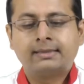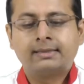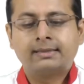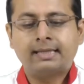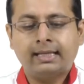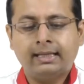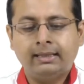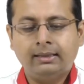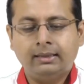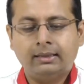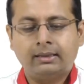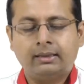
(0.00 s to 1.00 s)
Second
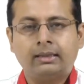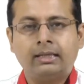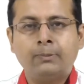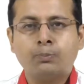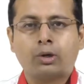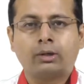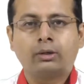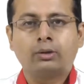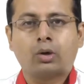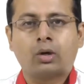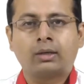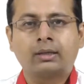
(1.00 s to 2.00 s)

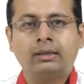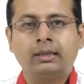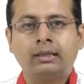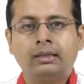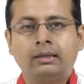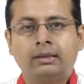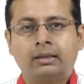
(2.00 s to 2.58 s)
important organelle